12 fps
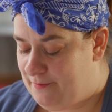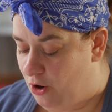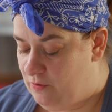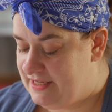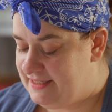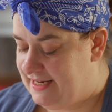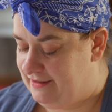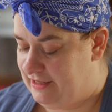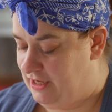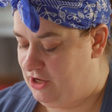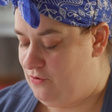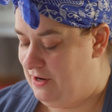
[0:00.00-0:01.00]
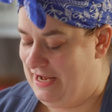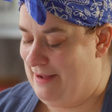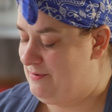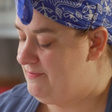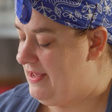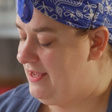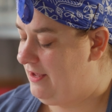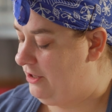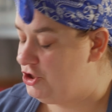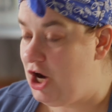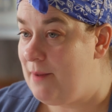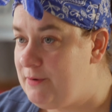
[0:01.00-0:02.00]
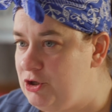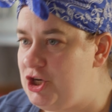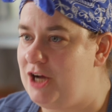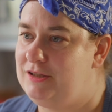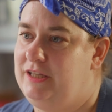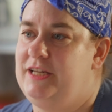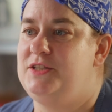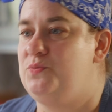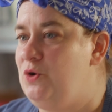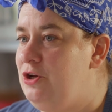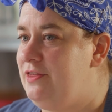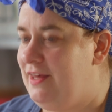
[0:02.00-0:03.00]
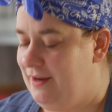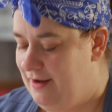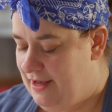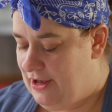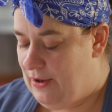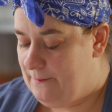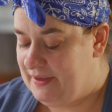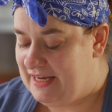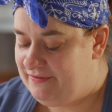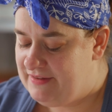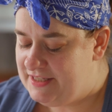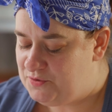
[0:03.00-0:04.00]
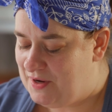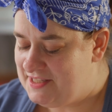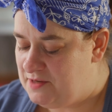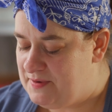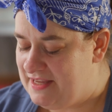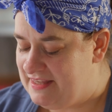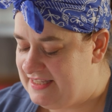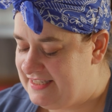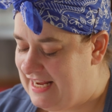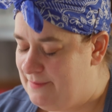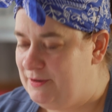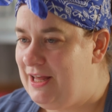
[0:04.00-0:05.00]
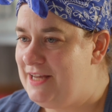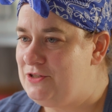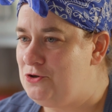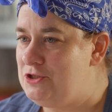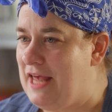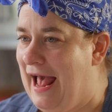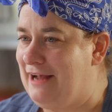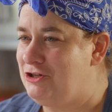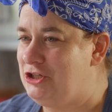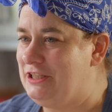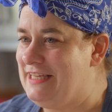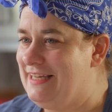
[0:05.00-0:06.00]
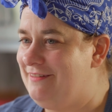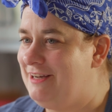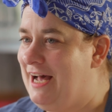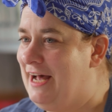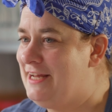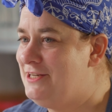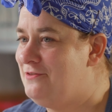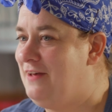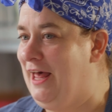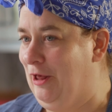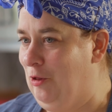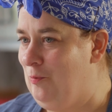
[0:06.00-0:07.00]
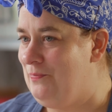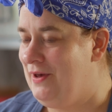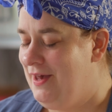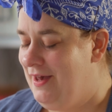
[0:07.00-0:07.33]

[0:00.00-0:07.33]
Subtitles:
I'm always telling you on Happy Baking, chop your chocolate, it's worth it. But in this recipe, the stabilizers actually kind of help.